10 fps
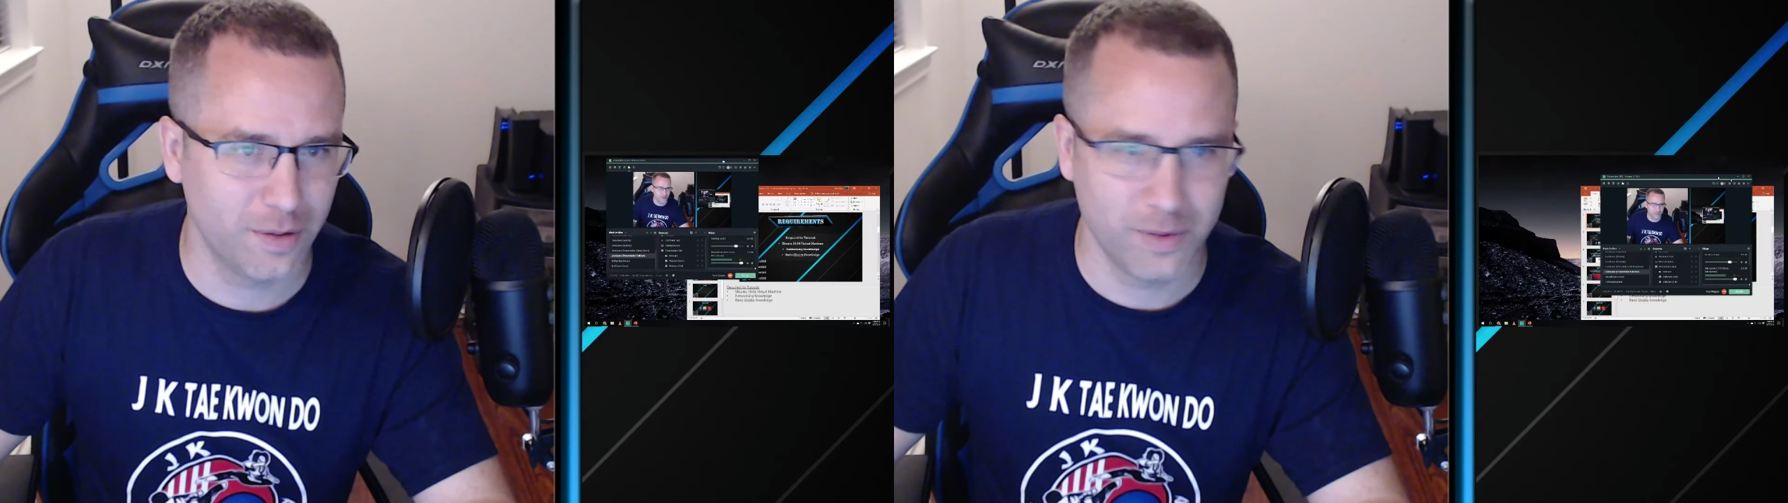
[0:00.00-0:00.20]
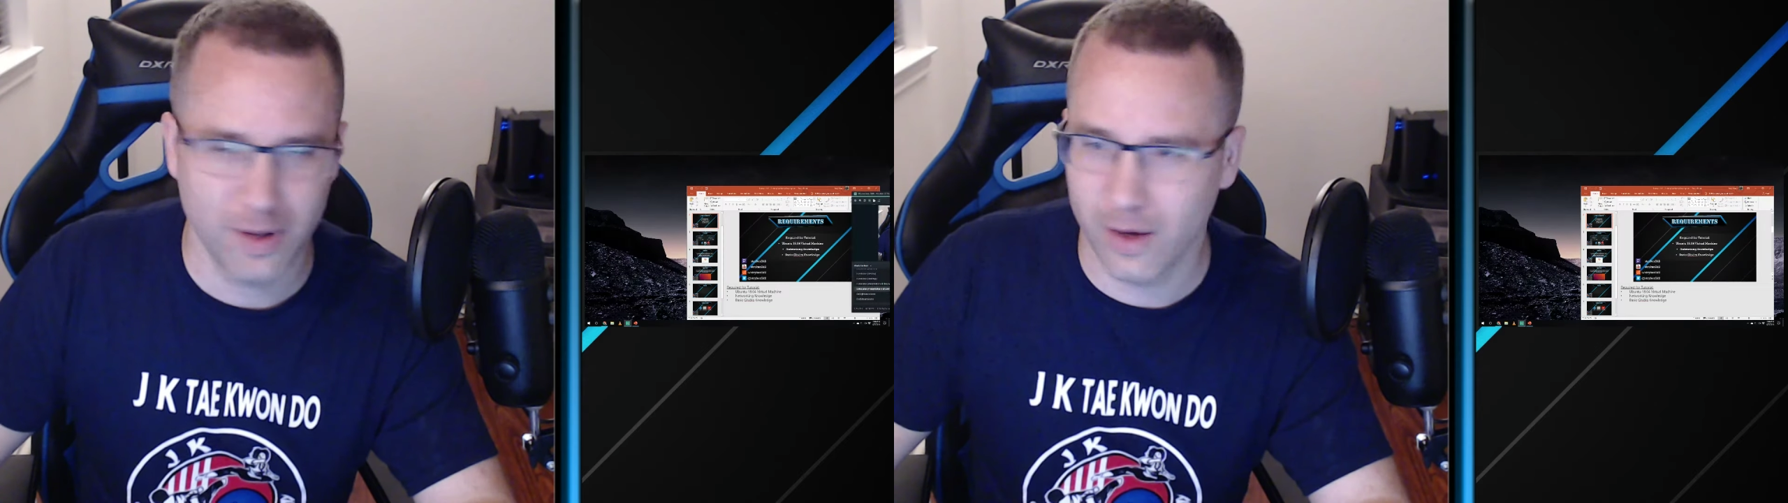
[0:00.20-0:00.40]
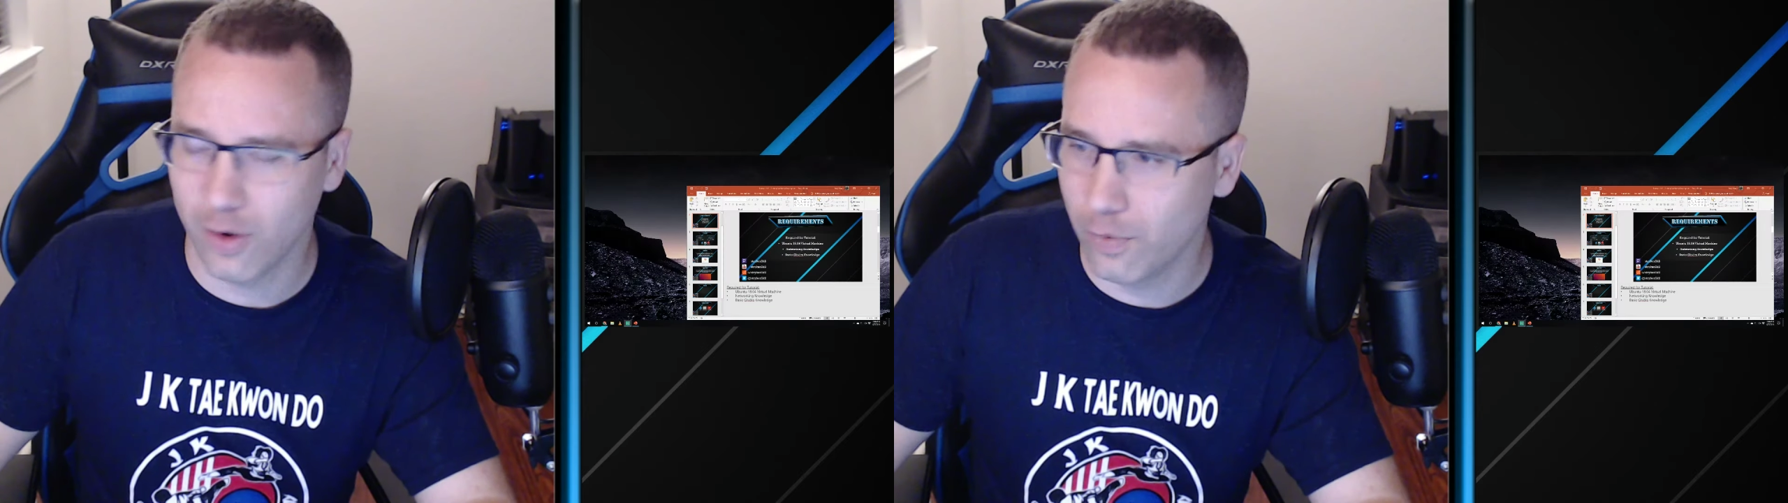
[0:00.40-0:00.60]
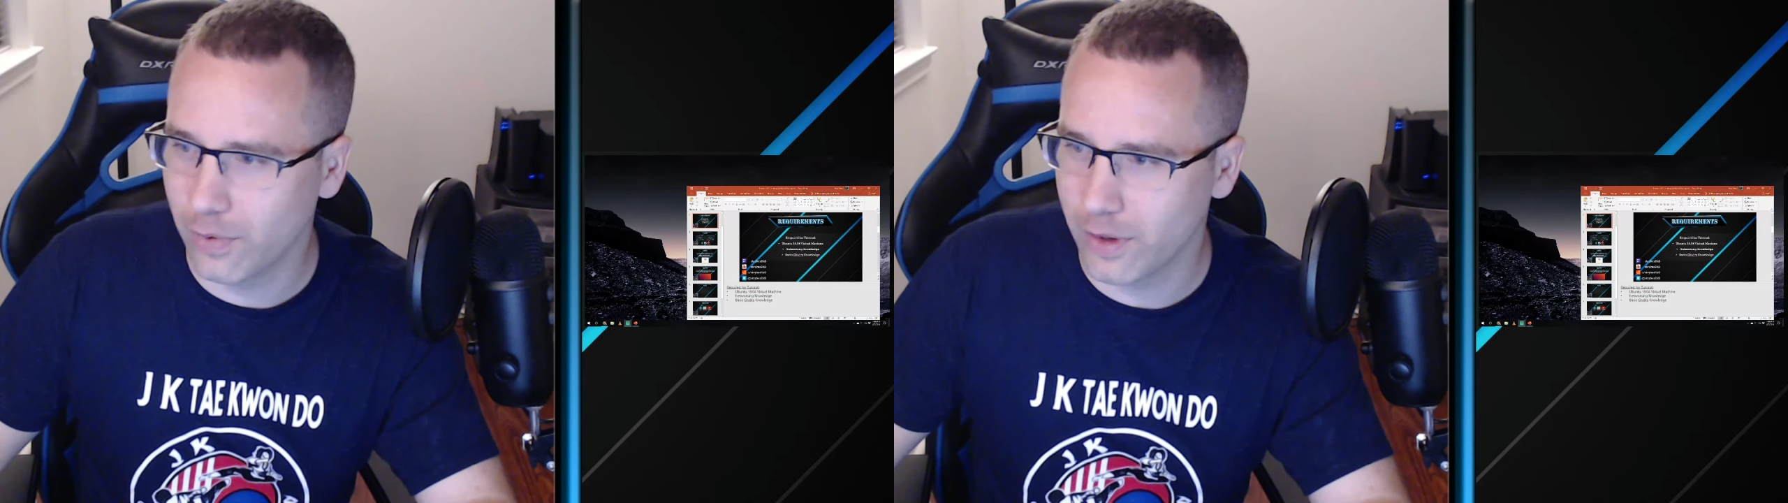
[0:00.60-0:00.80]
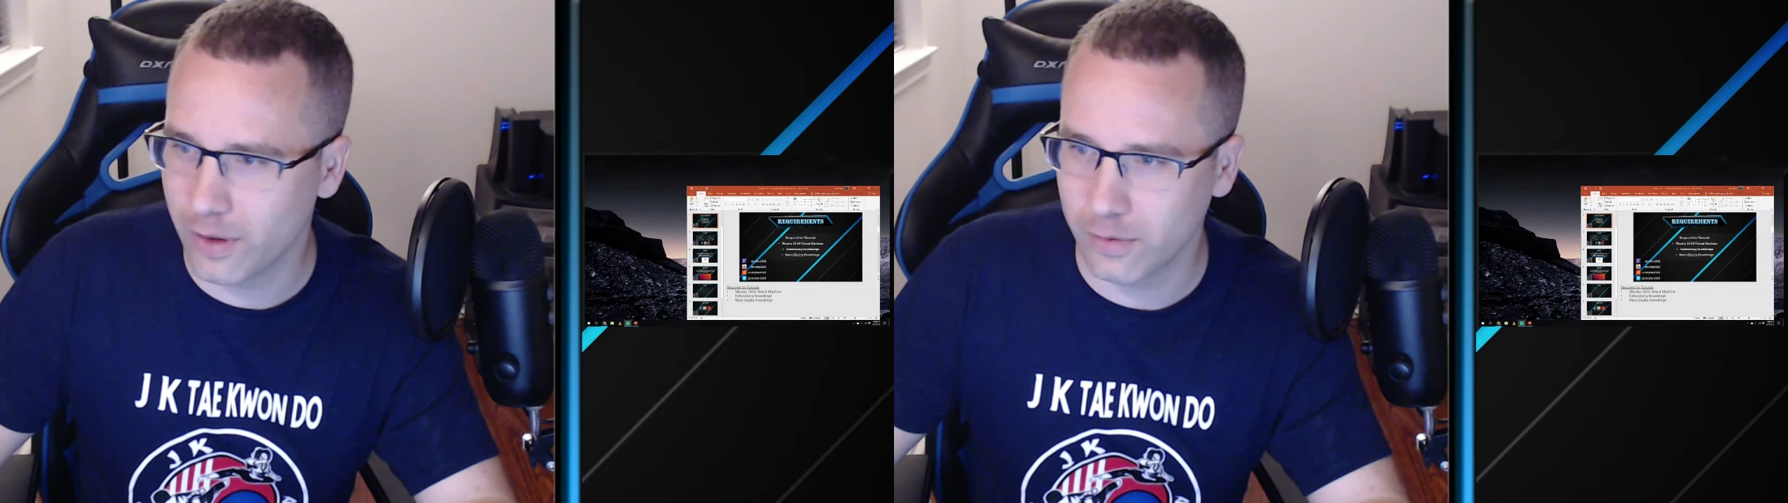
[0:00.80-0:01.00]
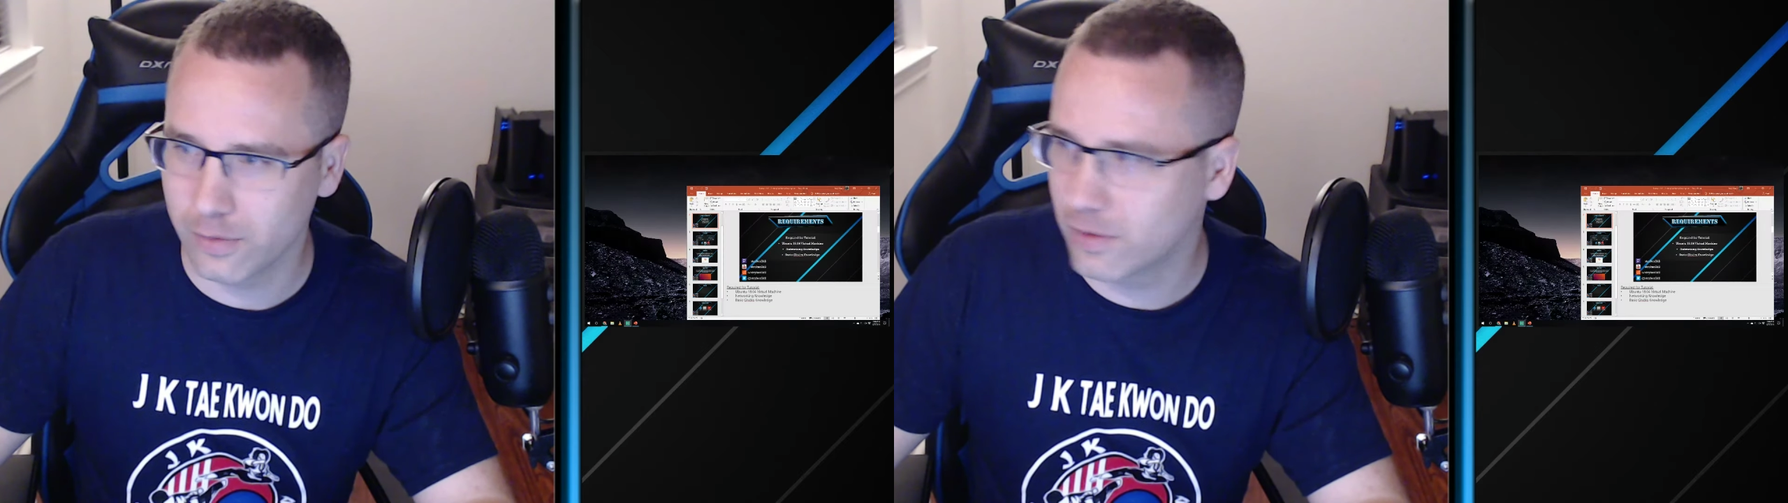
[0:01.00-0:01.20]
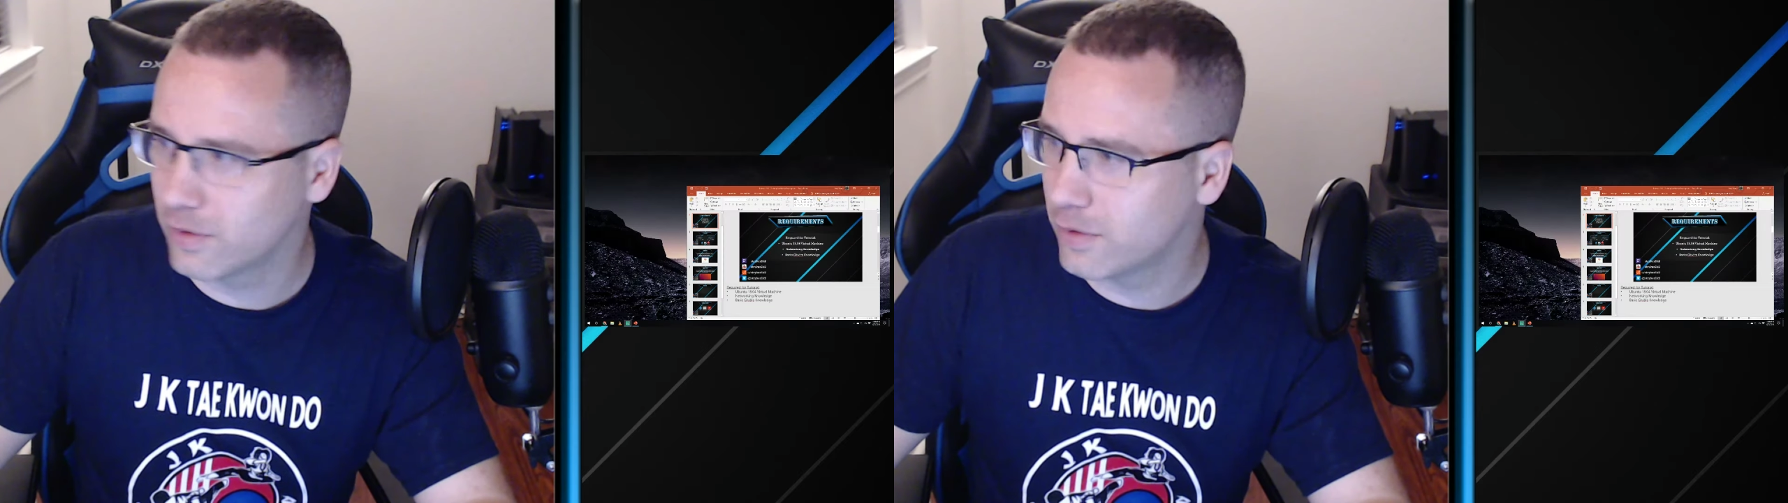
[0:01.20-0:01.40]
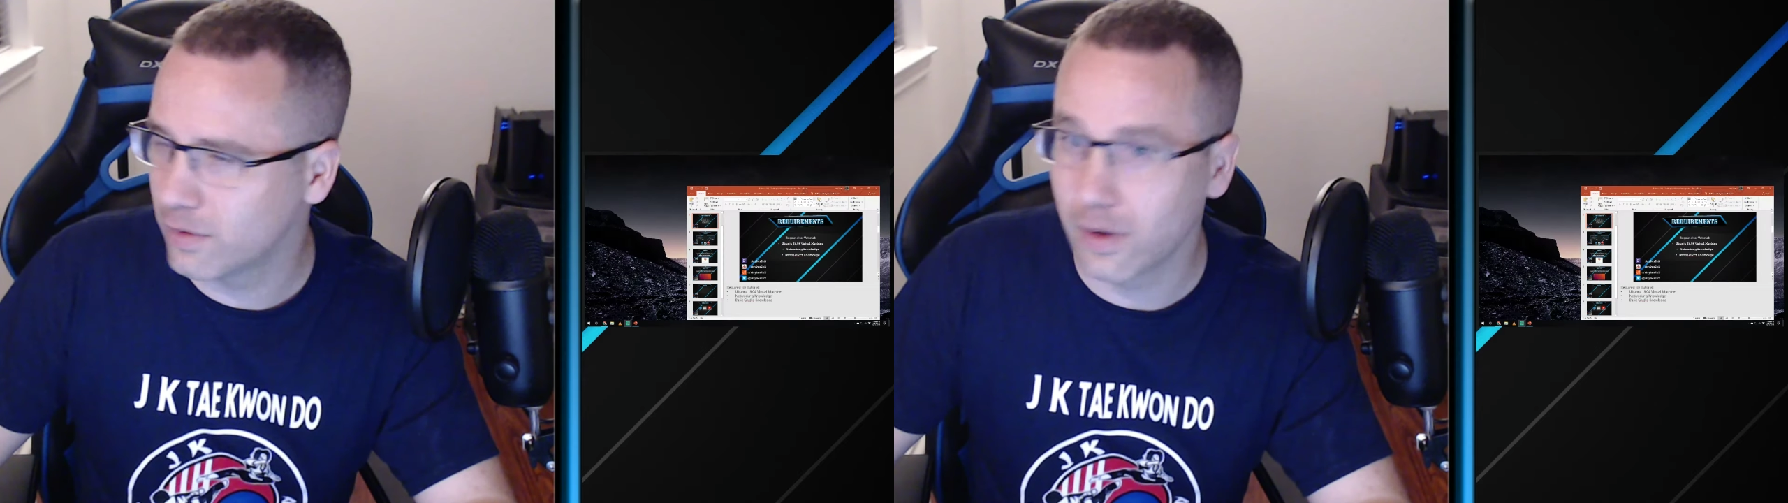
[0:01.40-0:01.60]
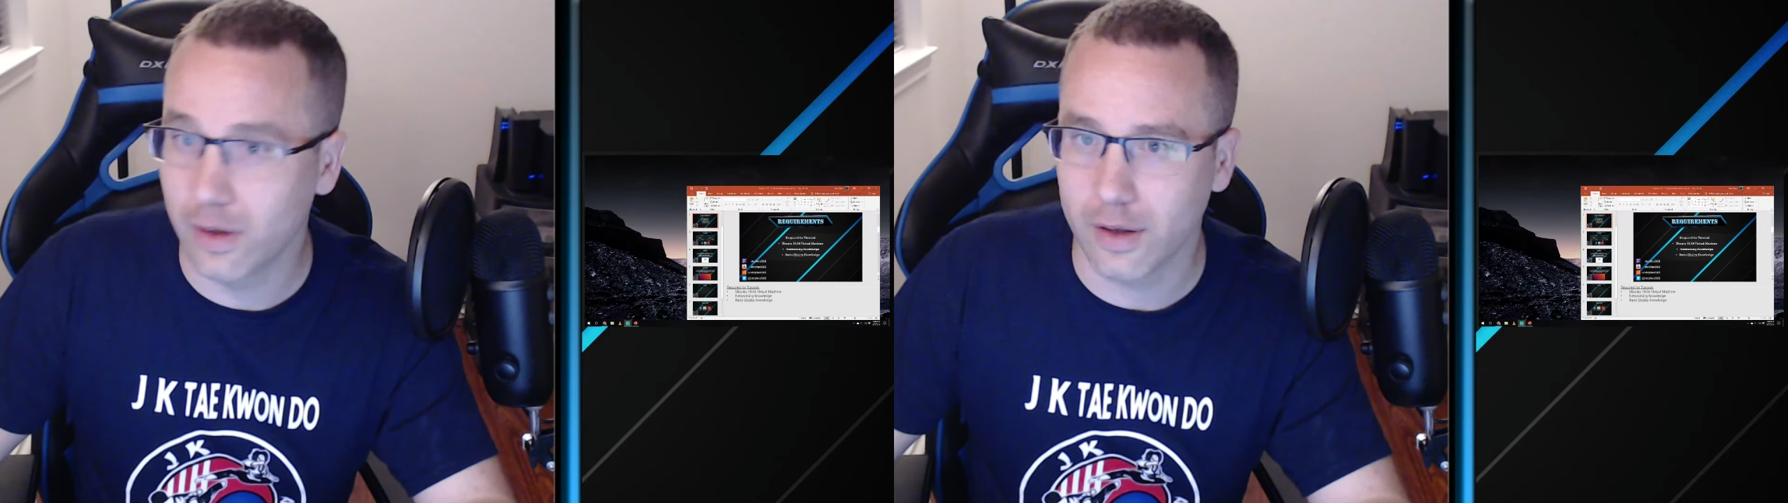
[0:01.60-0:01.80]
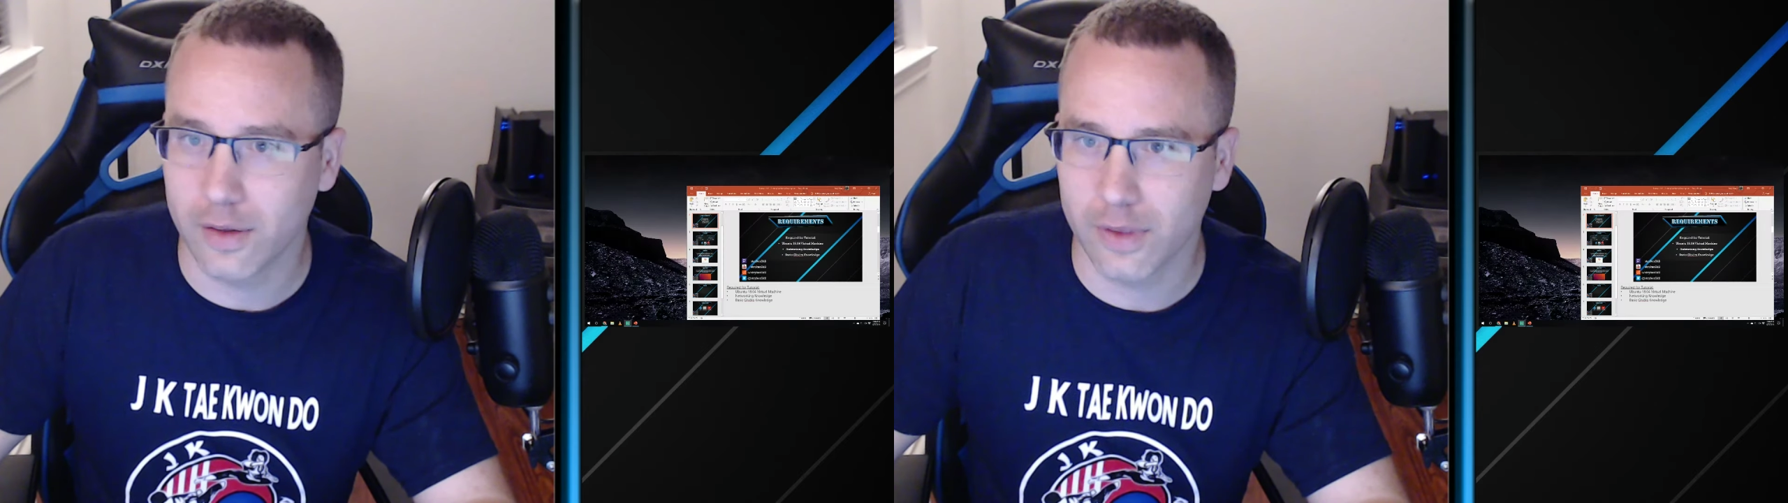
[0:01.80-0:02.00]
Yeah, hopefully I don't click